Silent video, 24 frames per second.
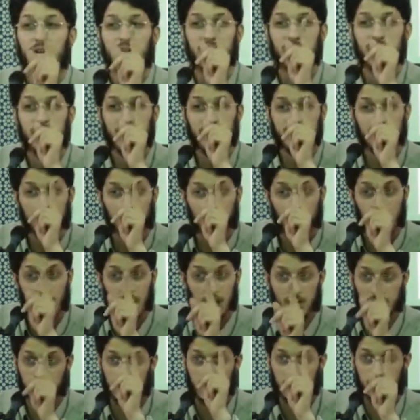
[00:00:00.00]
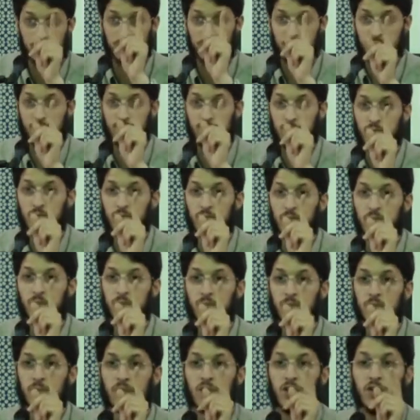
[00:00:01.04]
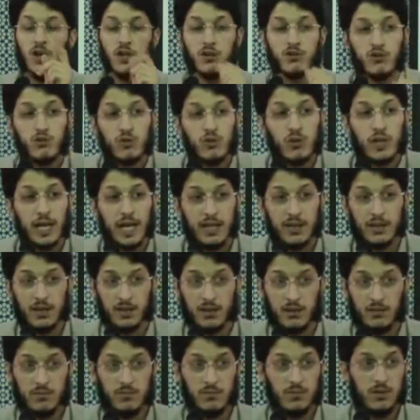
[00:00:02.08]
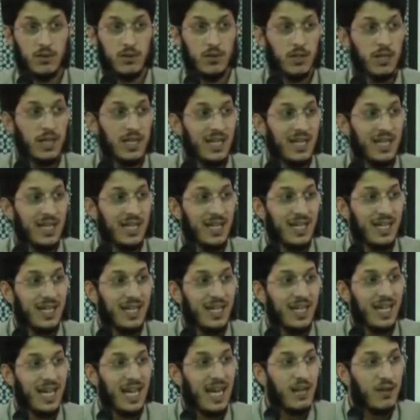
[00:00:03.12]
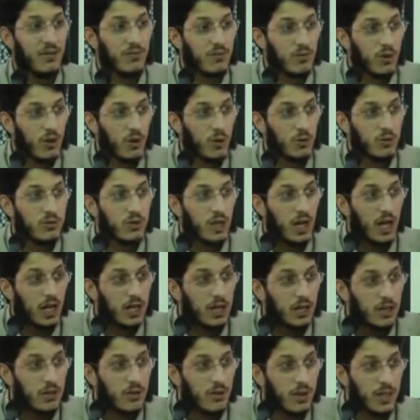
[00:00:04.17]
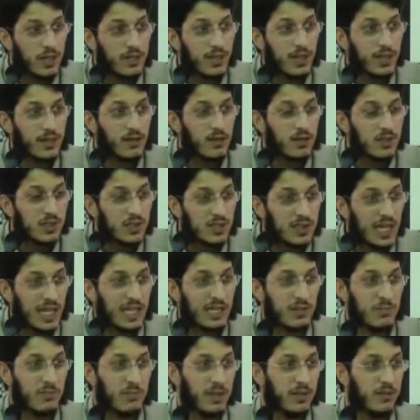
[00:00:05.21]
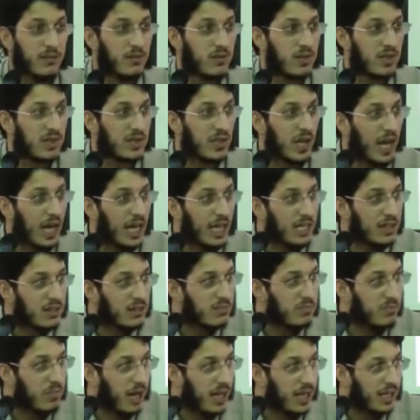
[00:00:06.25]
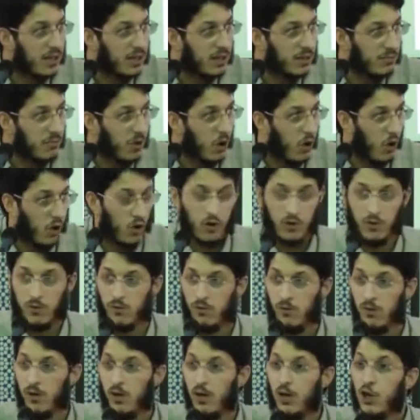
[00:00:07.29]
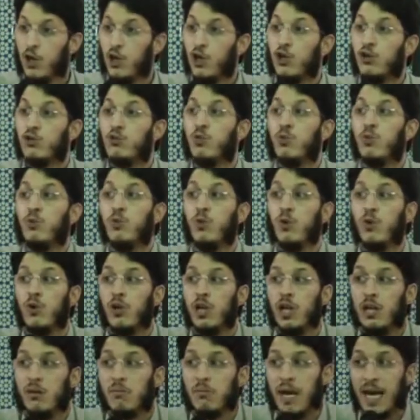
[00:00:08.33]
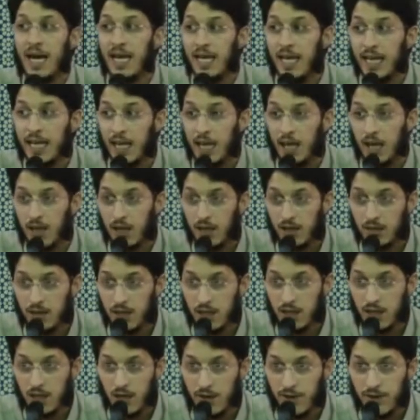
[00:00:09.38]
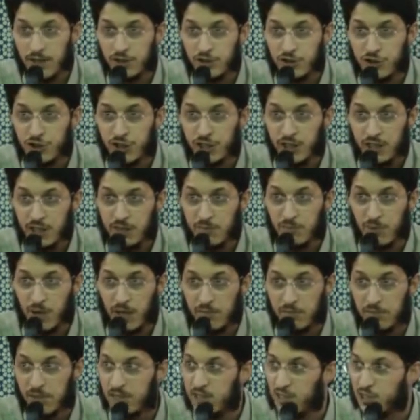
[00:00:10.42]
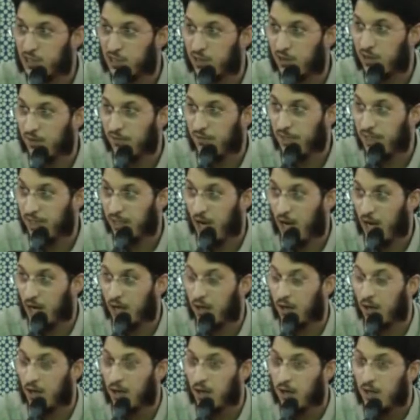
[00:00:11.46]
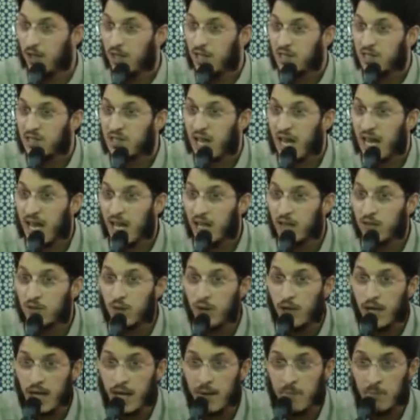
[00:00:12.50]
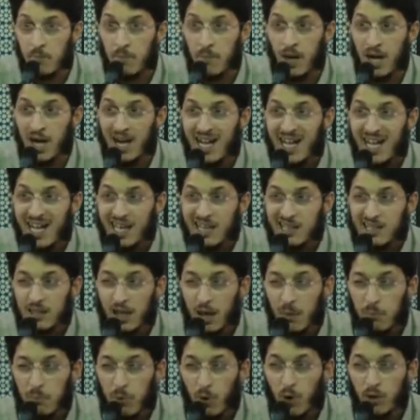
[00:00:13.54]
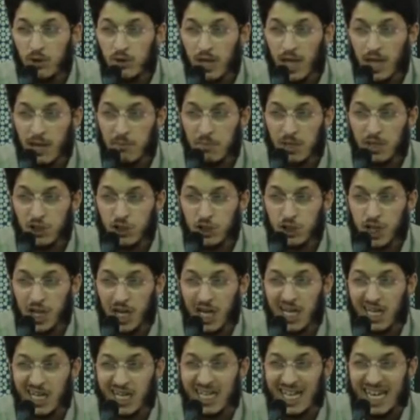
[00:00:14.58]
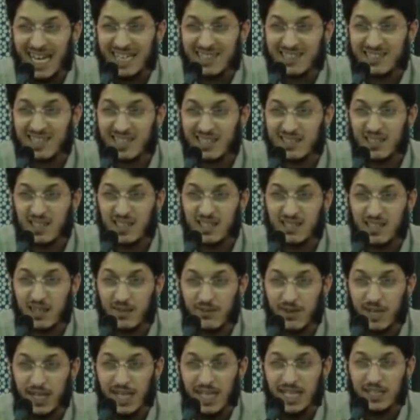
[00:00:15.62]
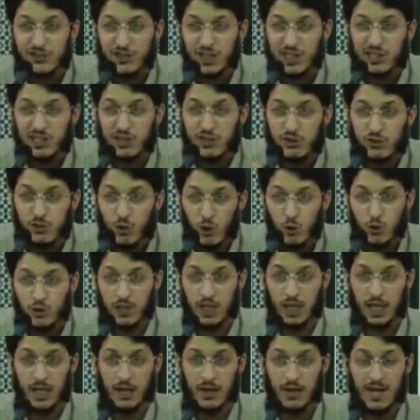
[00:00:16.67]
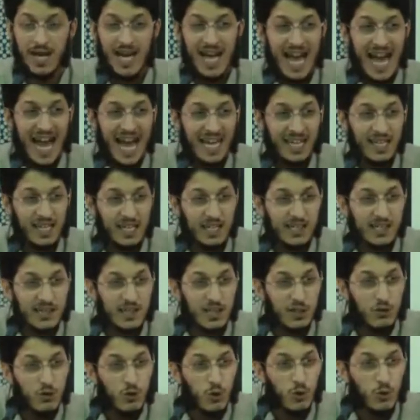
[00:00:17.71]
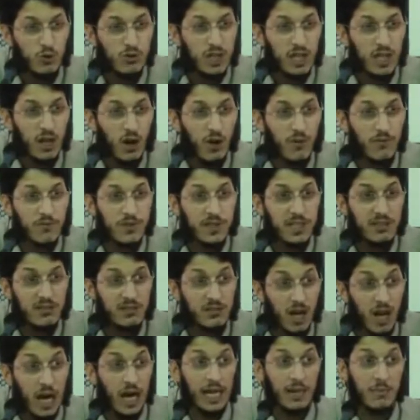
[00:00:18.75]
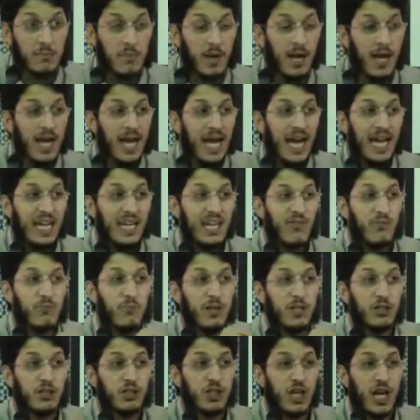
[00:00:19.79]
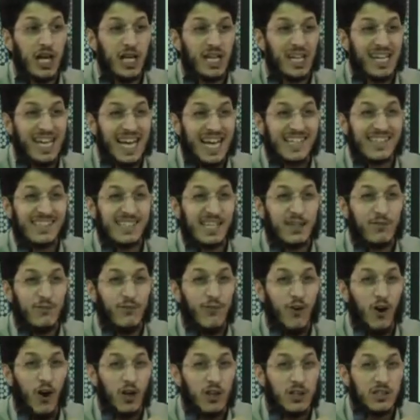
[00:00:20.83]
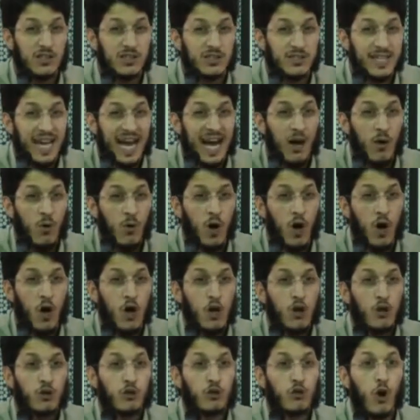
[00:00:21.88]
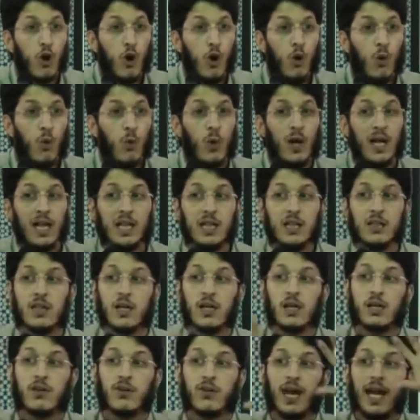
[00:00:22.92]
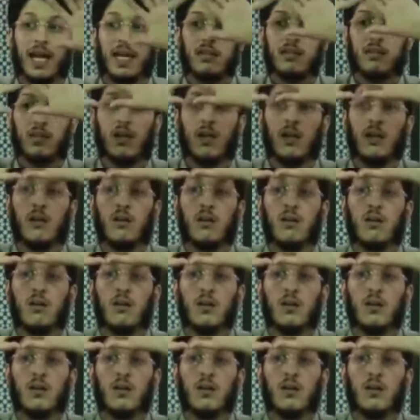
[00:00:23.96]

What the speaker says: in Iraq got together and wrote a critical statement signed by them all to Nouri al-Maliki, the current Shi'i Prime Minister of Iraq, saying to him, supporting Bashar al-Assad is a religious duty and is the duty of the time. And if Bashar al-Assad falls now, so will the greater